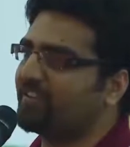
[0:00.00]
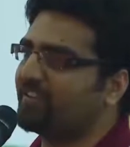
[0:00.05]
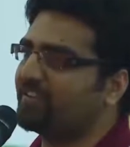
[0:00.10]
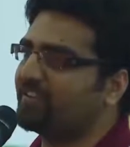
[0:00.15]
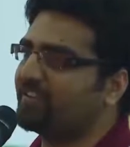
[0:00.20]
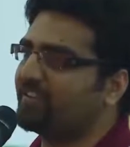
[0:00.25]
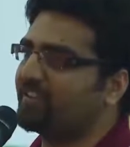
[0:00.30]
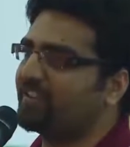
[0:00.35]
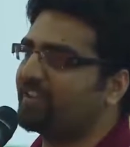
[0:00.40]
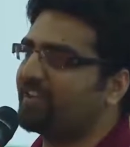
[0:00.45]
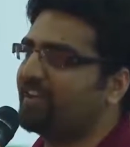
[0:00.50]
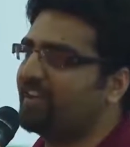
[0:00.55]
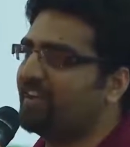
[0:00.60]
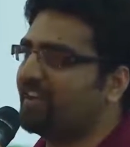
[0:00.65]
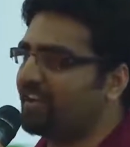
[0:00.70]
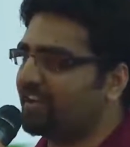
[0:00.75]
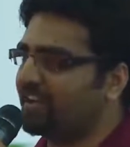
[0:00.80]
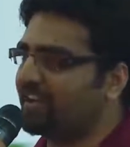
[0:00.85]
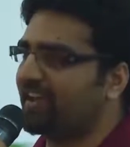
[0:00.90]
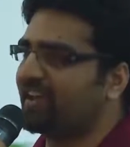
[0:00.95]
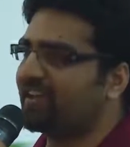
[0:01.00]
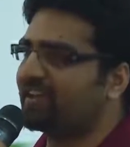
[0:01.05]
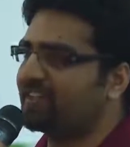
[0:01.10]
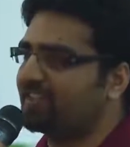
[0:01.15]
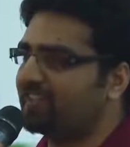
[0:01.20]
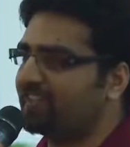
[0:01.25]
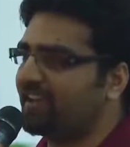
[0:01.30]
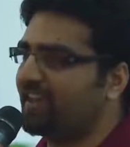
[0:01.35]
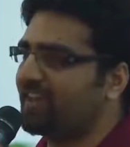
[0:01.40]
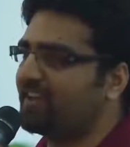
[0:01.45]
outlook can
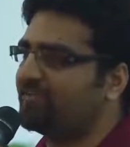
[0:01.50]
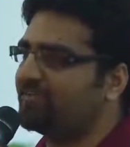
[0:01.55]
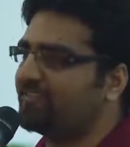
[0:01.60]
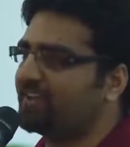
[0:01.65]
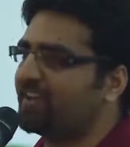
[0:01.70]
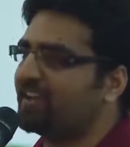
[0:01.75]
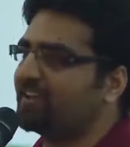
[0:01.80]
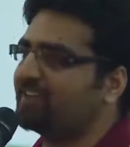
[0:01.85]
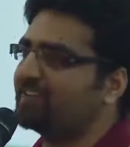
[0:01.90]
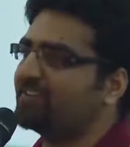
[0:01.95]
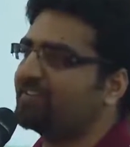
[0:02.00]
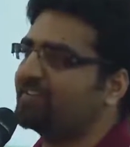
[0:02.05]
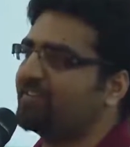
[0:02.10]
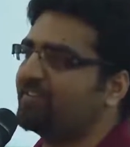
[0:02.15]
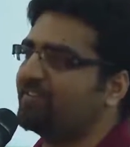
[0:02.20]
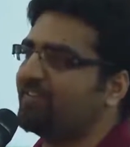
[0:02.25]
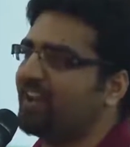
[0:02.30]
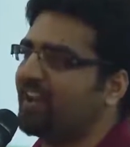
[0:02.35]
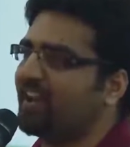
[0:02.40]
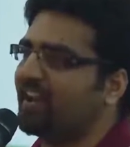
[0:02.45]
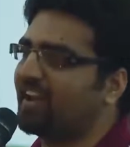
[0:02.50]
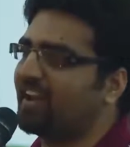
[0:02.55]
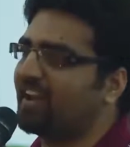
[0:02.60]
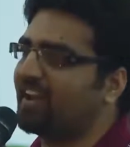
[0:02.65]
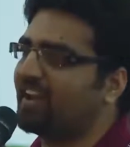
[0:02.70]
stand for elections and win?